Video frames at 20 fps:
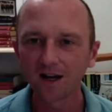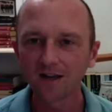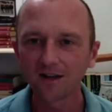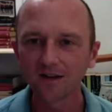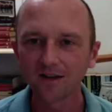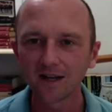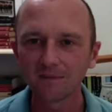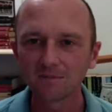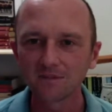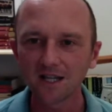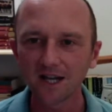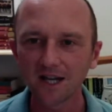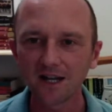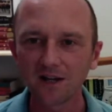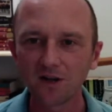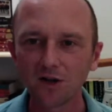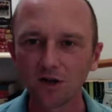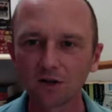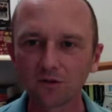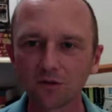Name
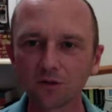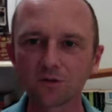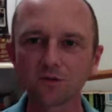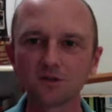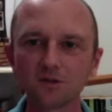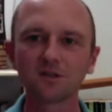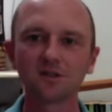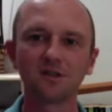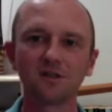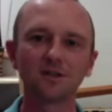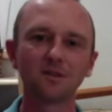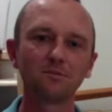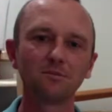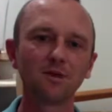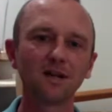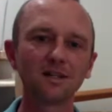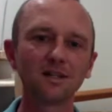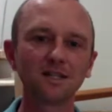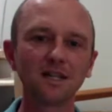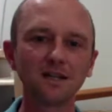10 novels
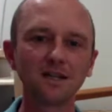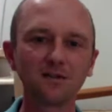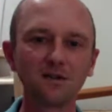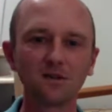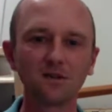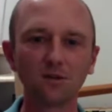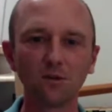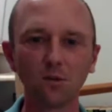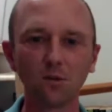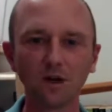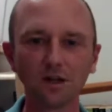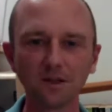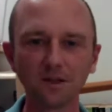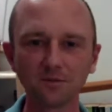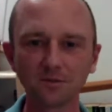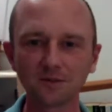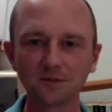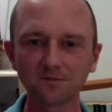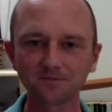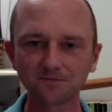by David Walliams.